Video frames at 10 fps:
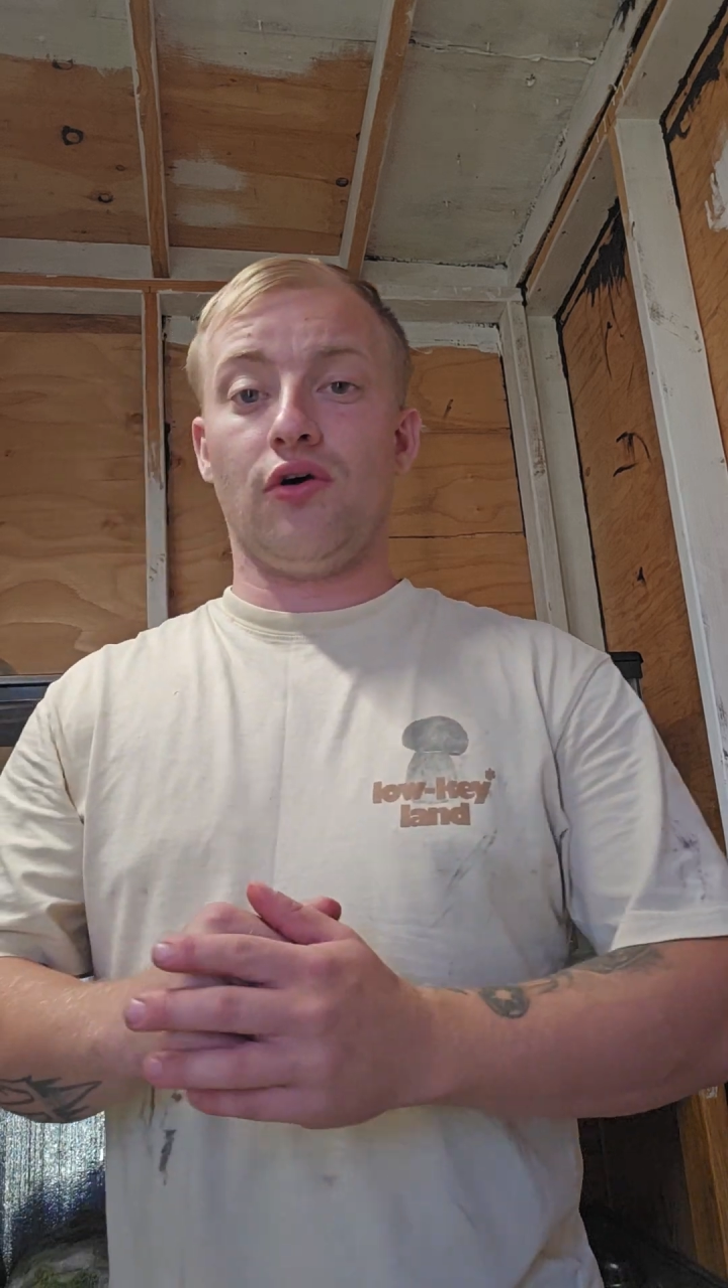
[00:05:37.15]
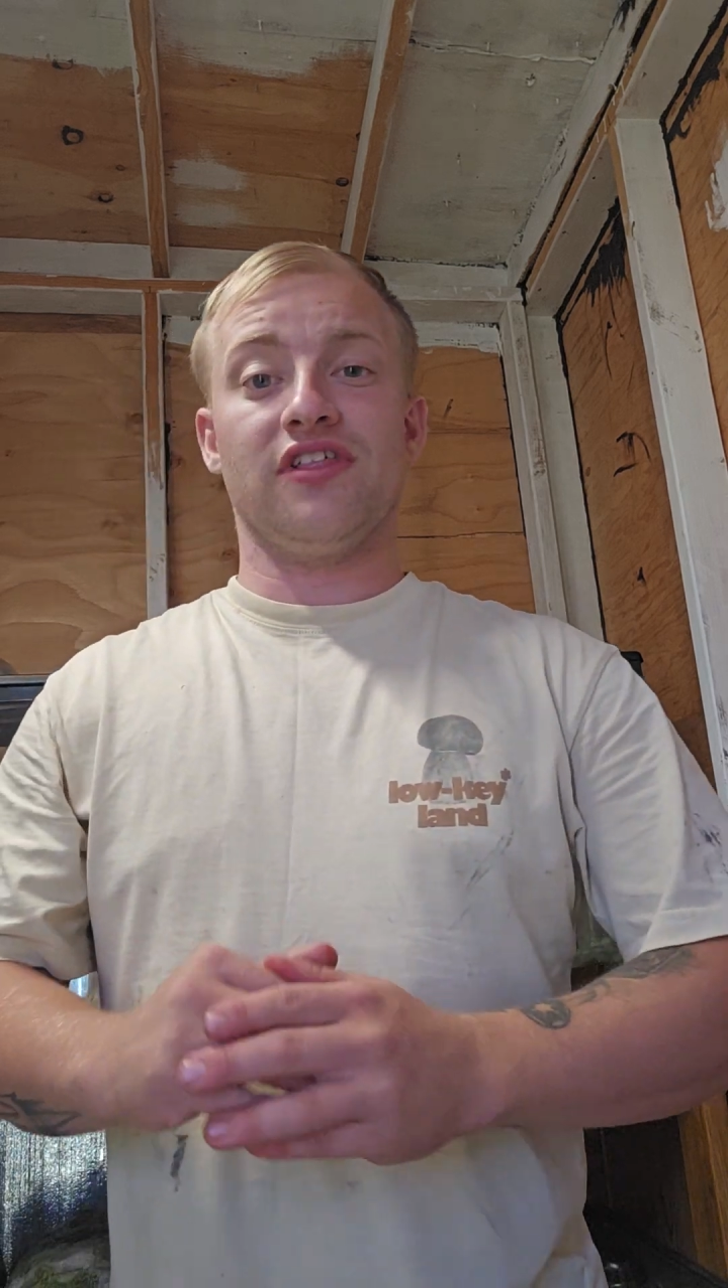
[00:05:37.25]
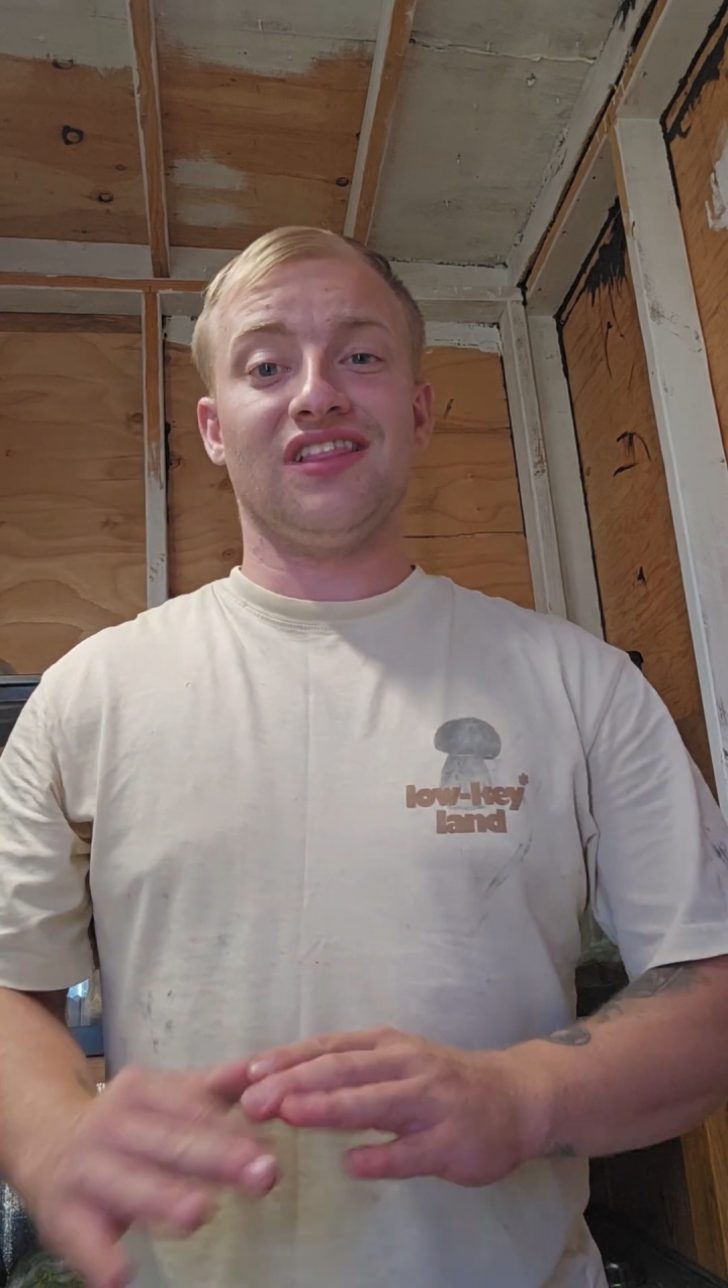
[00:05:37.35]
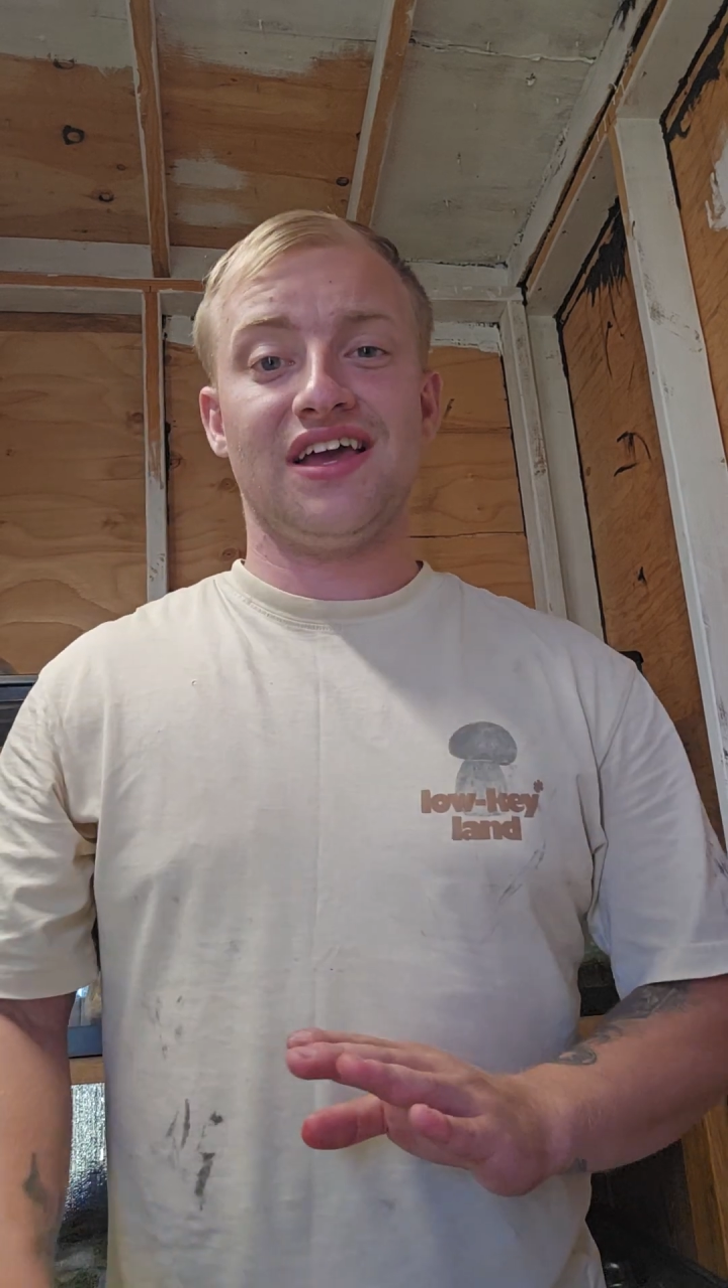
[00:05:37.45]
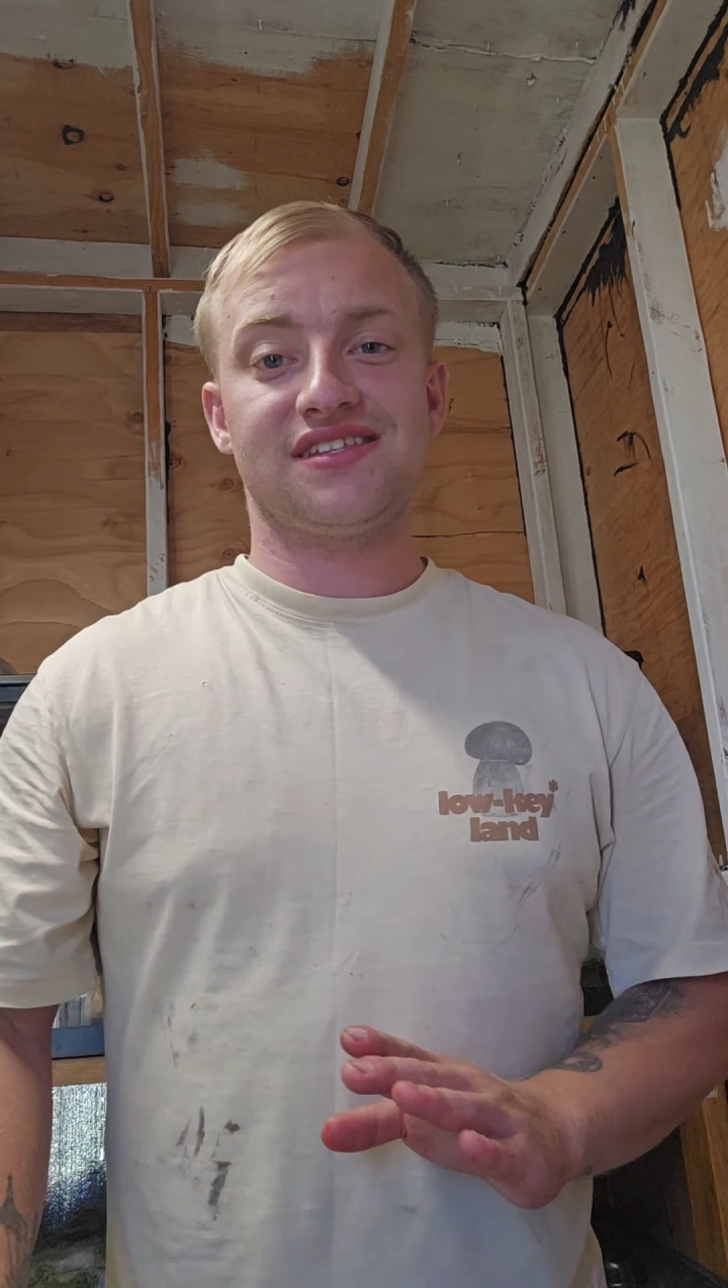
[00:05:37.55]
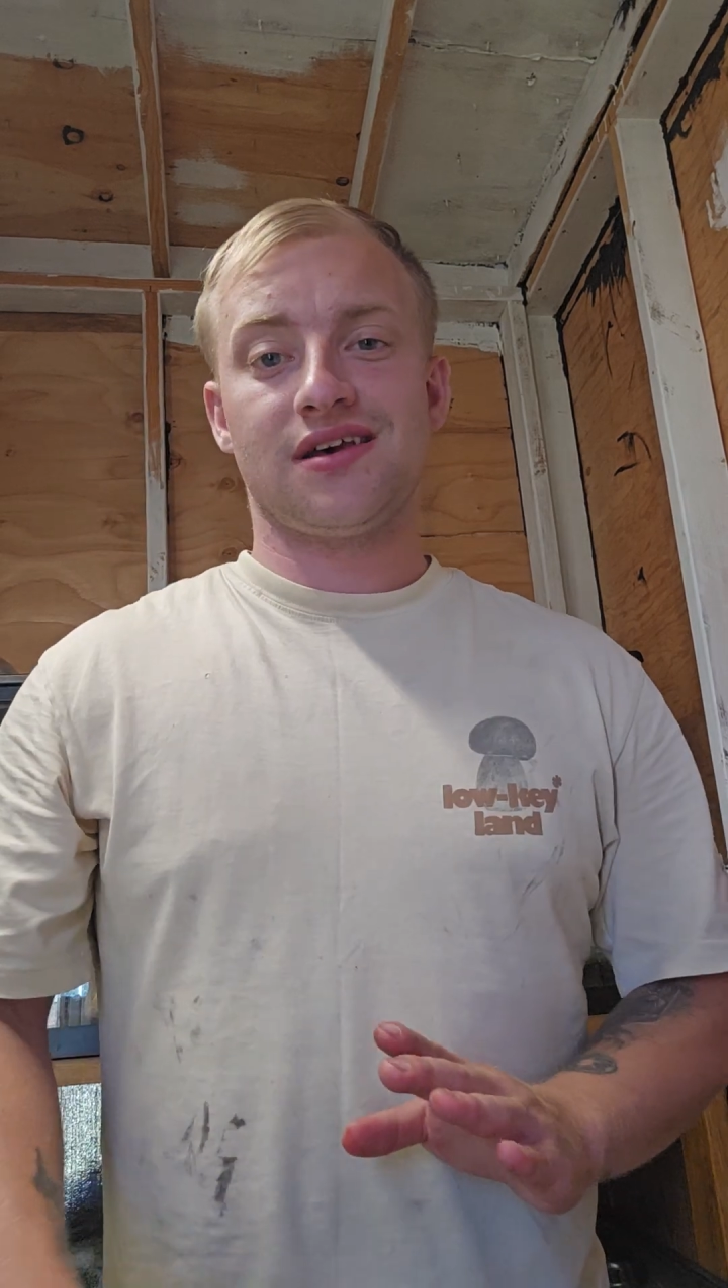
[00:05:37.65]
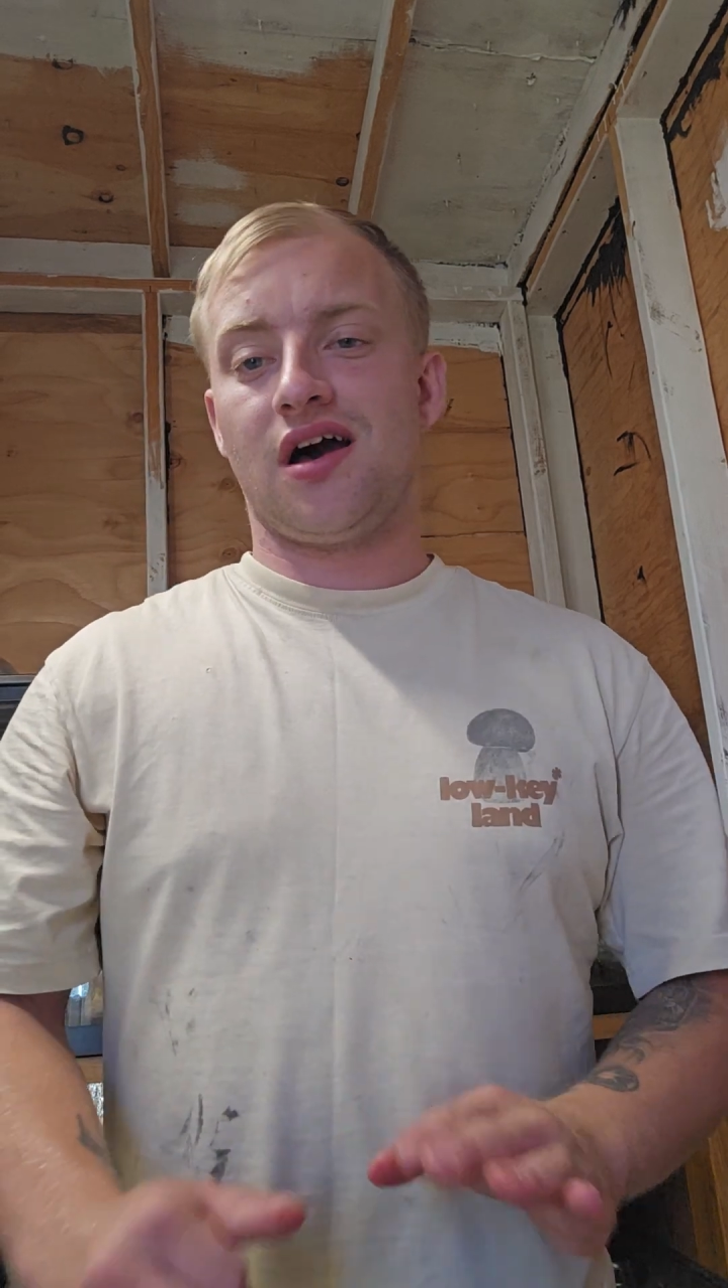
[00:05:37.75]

all the lights